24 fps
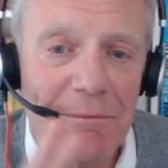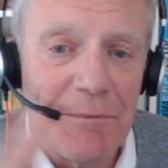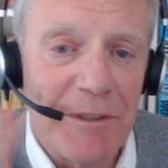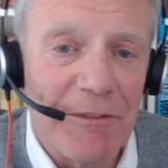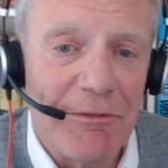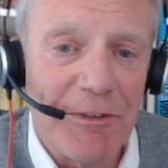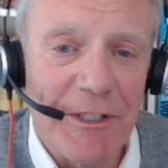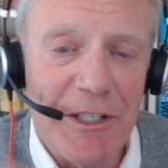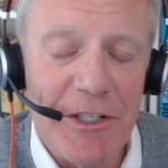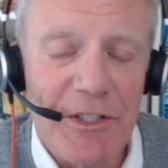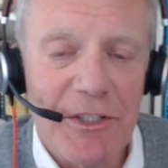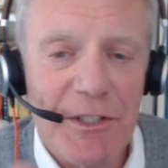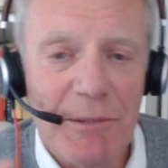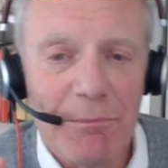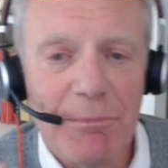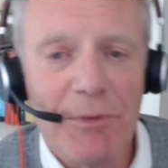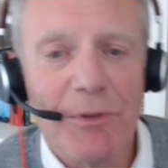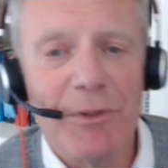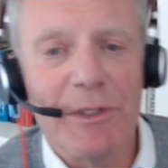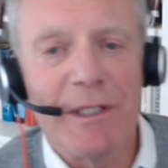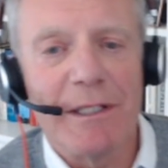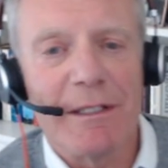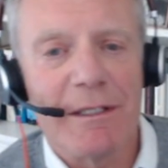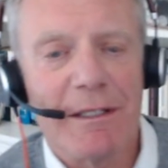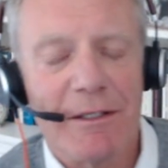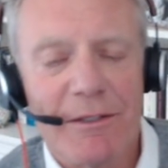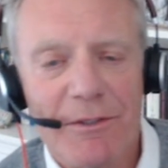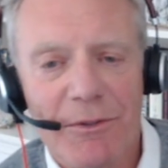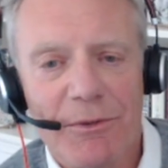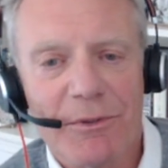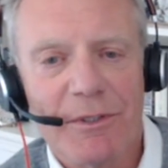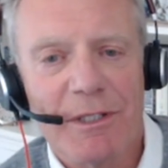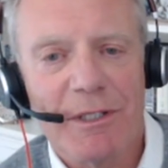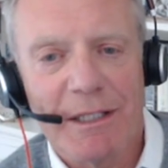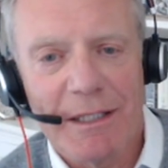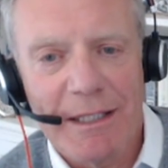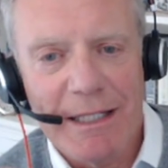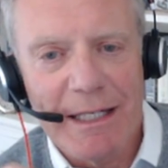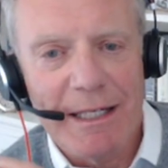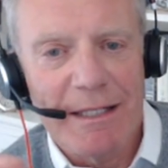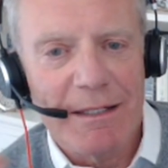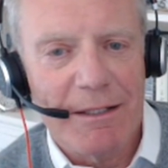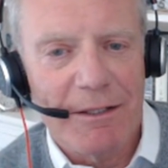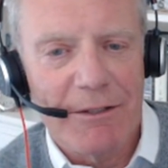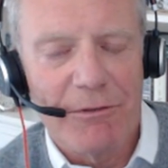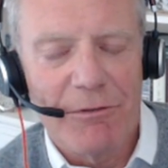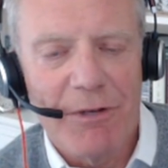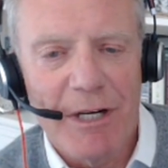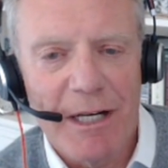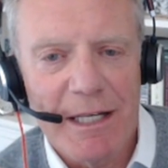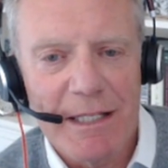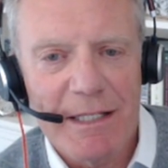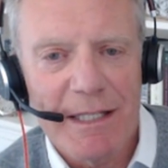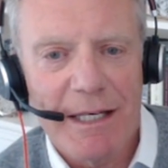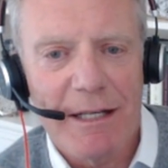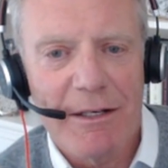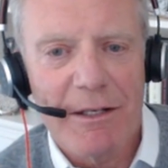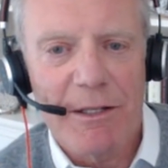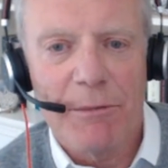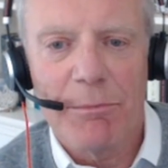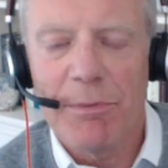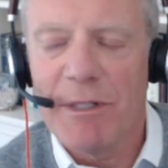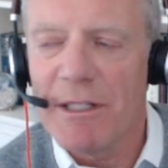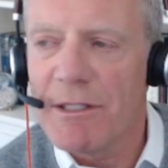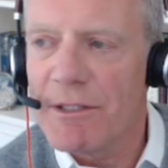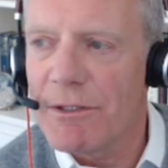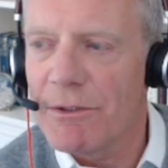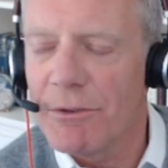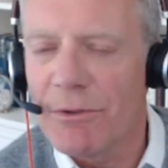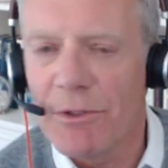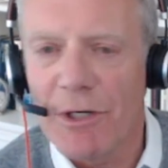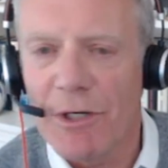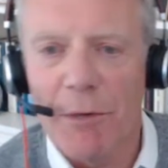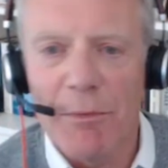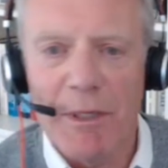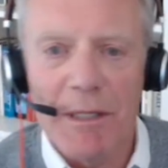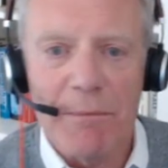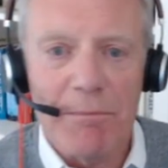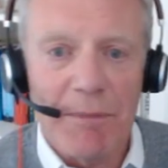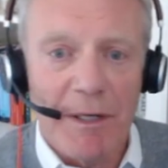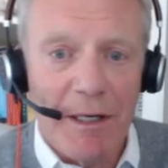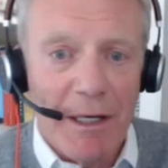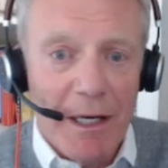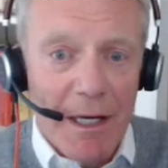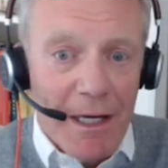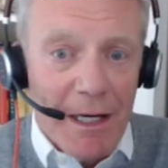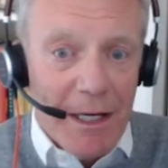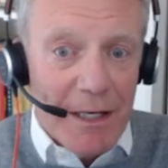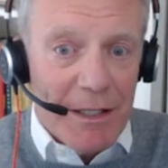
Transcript: let, me finish yeah. the point. Sure. I thought I'd get a rise out of the political comment, but